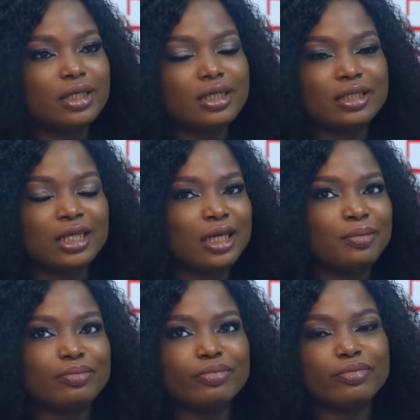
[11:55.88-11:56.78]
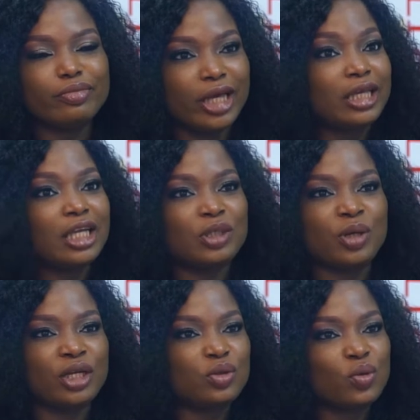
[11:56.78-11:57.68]
the same
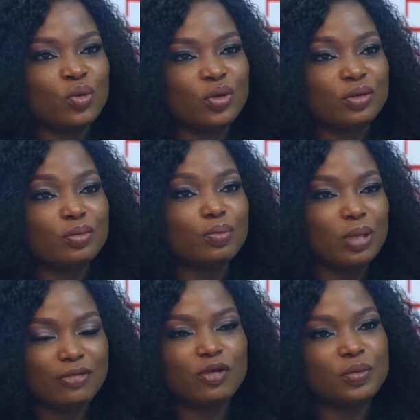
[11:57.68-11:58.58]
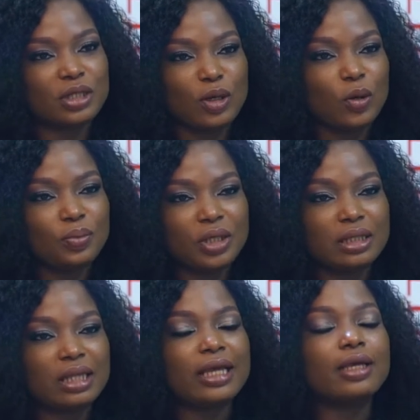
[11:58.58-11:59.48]
engagements on platforms that copy
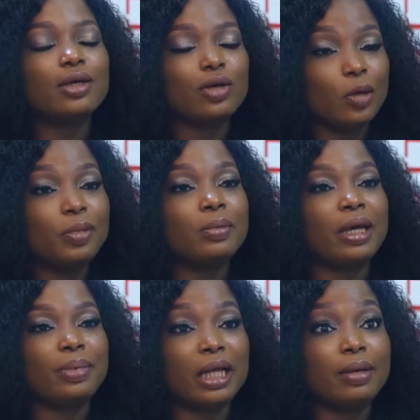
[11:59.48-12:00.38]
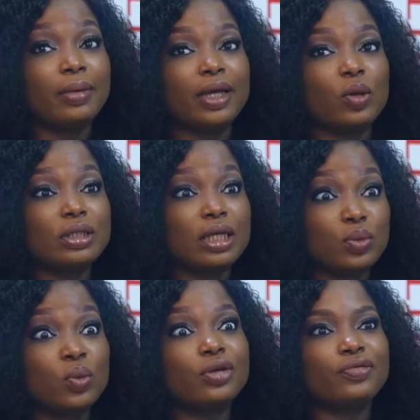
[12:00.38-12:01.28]
like copy my my content
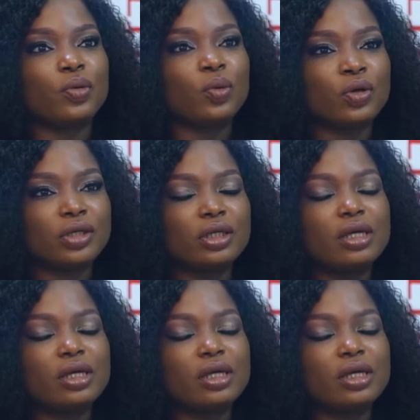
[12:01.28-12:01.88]
word for word